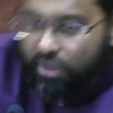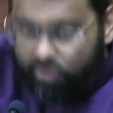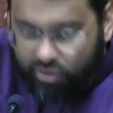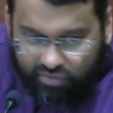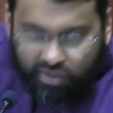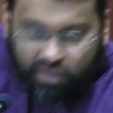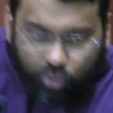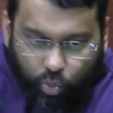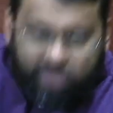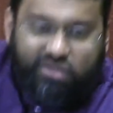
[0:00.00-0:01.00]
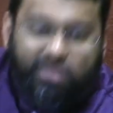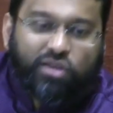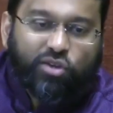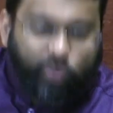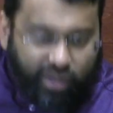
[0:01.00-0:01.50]
of weaseling
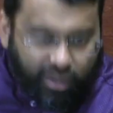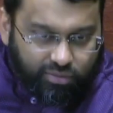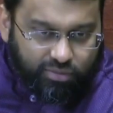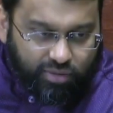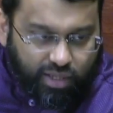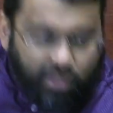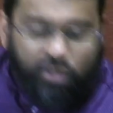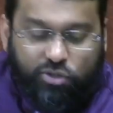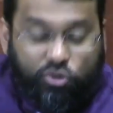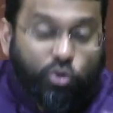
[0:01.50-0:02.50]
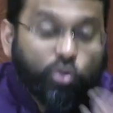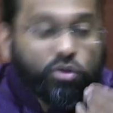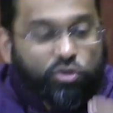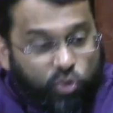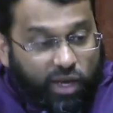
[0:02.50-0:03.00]
your way out. Okay? So
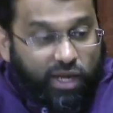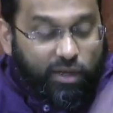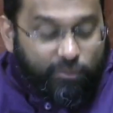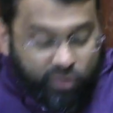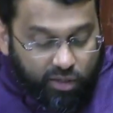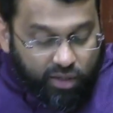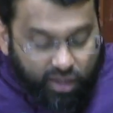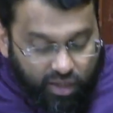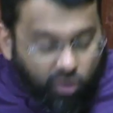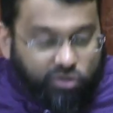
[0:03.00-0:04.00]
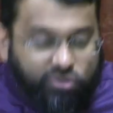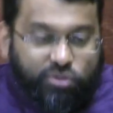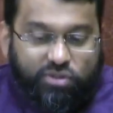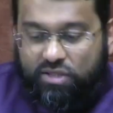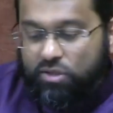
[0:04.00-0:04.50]
Suhail also
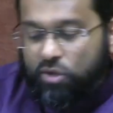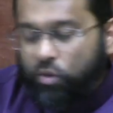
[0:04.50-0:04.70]
says no,